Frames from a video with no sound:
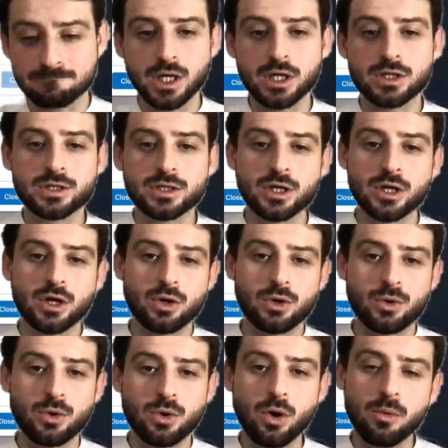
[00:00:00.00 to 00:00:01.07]
It
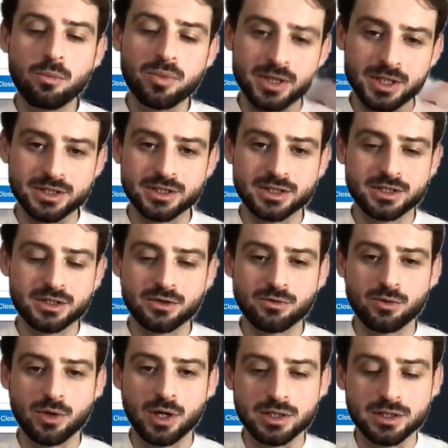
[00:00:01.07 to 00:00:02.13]
opens
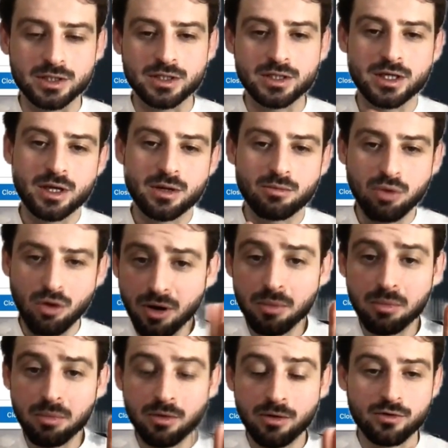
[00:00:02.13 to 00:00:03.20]
one
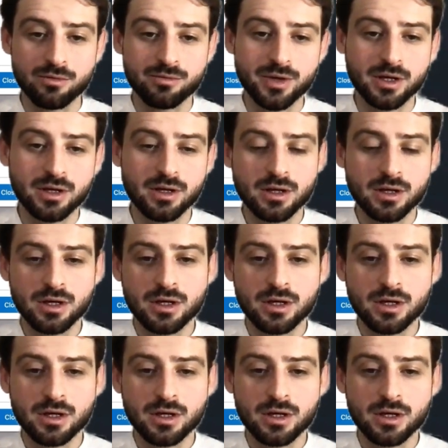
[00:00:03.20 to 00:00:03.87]
pop-up for me.